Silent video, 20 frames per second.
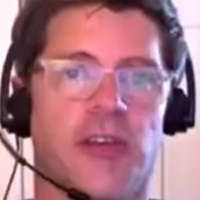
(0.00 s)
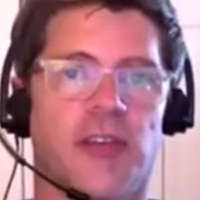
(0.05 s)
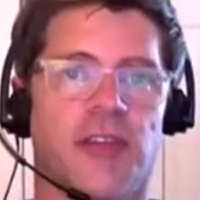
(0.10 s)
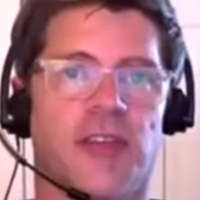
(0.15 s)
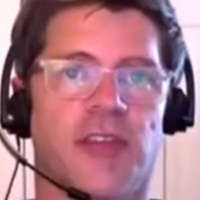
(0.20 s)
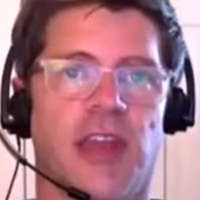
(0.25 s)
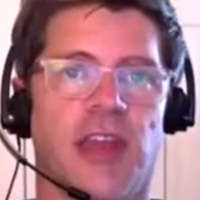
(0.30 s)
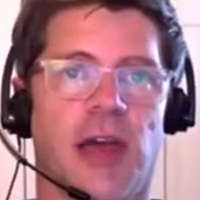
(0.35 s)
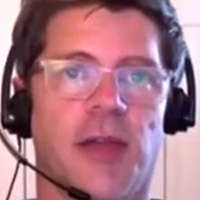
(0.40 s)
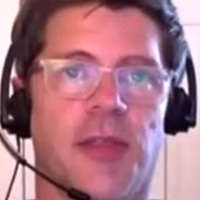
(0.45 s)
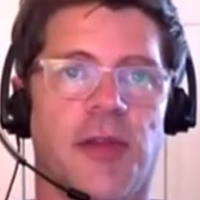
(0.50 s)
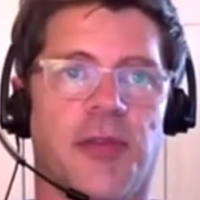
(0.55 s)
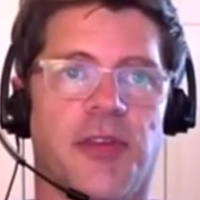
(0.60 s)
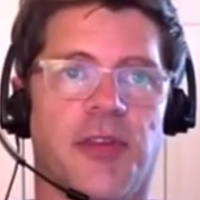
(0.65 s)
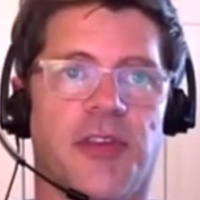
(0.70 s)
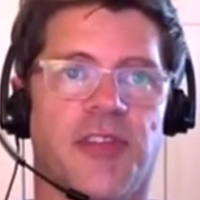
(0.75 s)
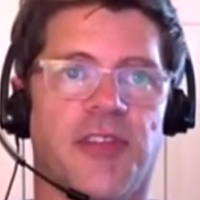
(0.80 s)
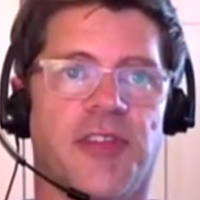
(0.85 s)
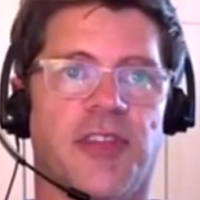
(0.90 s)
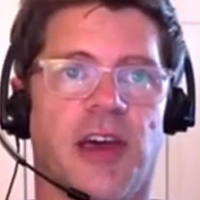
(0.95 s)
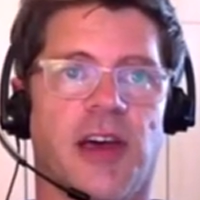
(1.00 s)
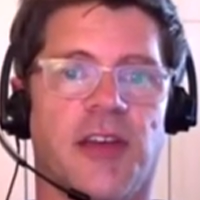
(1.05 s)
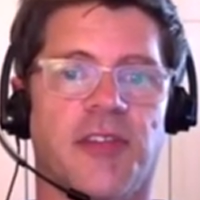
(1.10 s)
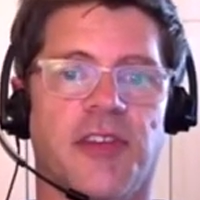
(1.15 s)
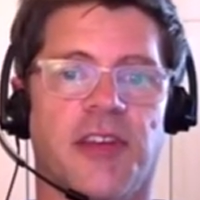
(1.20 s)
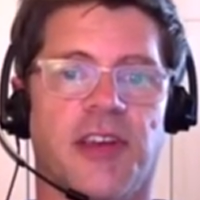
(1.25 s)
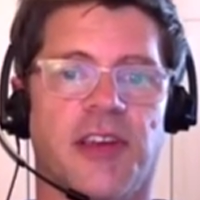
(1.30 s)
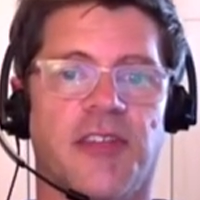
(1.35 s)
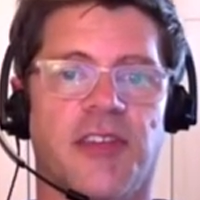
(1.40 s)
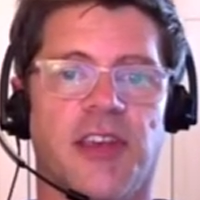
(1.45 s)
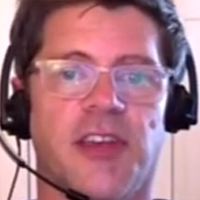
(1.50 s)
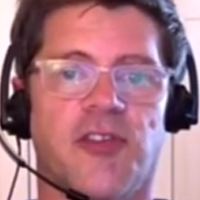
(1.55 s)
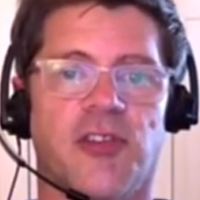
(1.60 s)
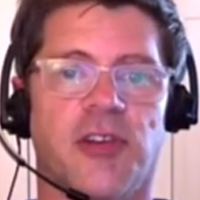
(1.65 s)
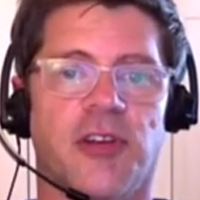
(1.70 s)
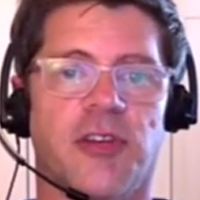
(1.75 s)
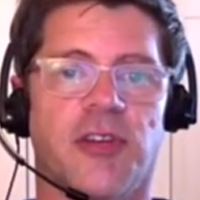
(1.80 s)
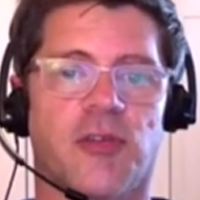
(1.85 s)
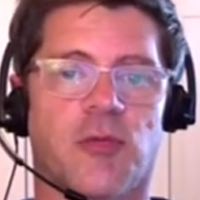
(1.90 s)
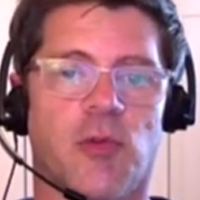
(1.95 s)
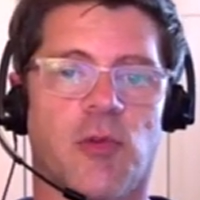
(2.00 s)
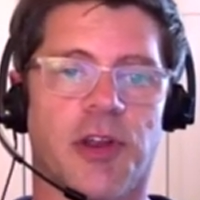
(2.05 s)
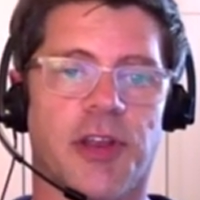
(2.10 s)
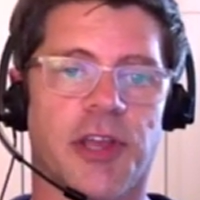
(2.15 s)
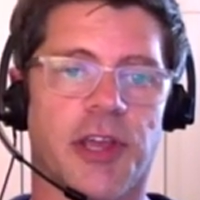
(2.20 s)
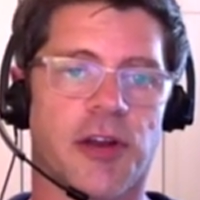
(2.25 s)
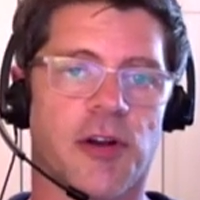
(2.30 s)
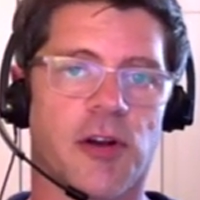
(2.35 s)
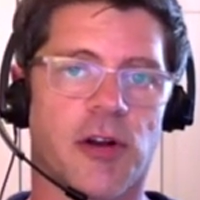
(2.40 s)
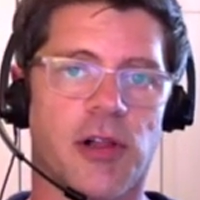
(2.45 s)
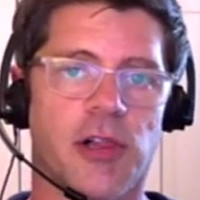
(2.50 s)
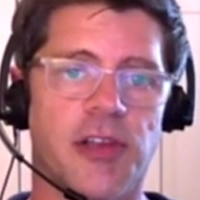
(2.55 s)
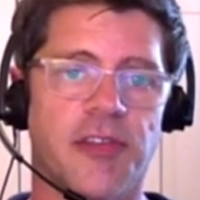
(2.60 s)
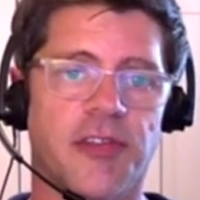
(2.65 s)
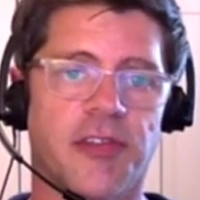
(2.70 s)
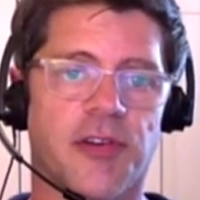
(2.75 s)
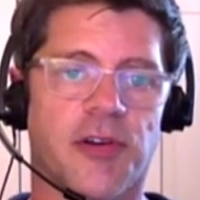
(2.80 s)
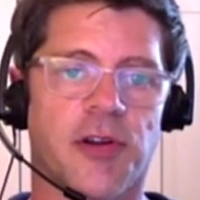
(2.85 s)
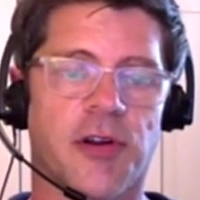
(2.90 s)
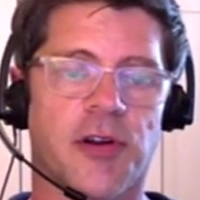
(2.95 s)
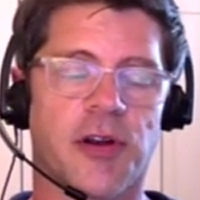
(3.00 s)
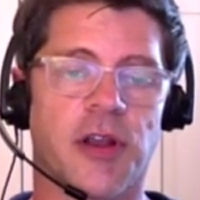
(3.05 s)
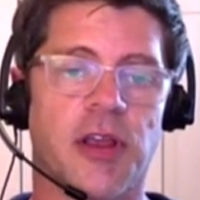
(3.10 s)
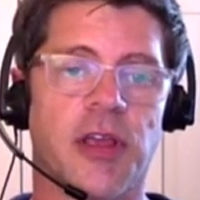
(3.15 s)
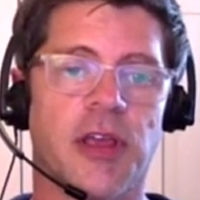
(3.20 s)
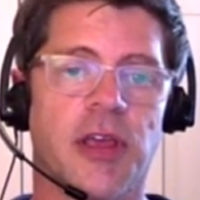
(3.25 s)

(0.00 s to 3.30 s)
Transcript: is now that this Thousand Eyes agent is running in our cluster,